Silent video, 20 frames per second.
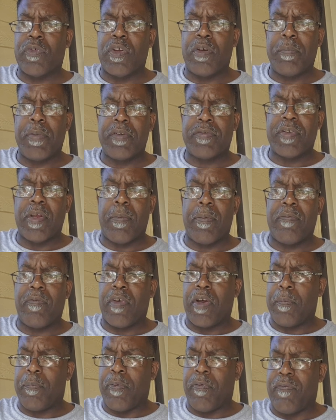was going to be something
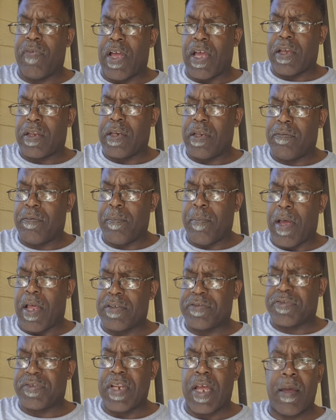very provocative
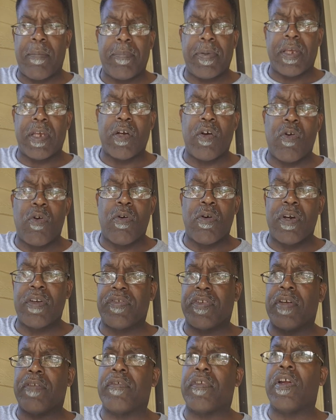about stop being
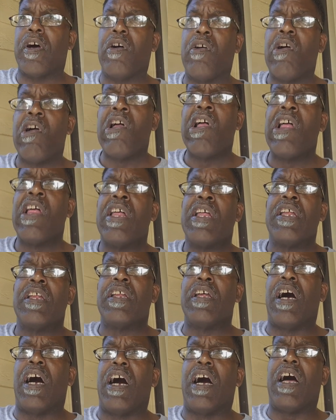whores, even though
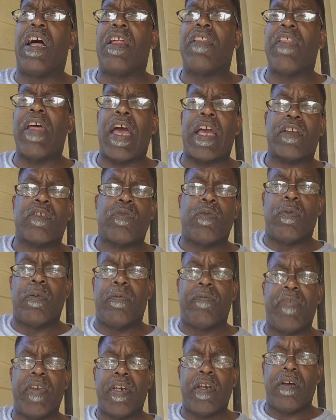the actual
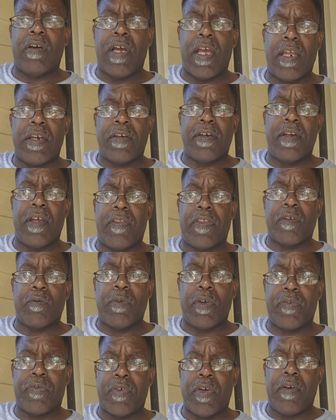video had
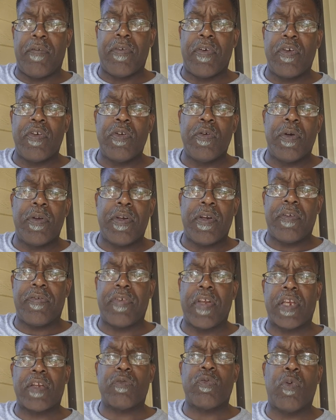nothing whatsoever to do with their
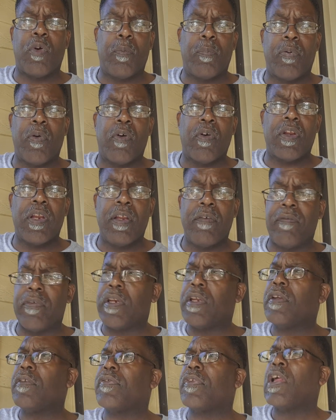sexual
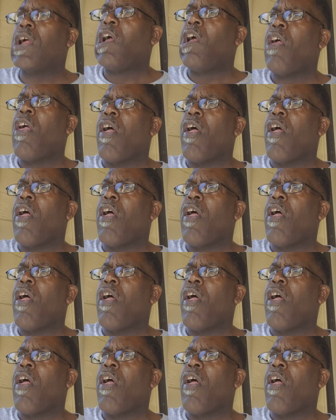proclivities.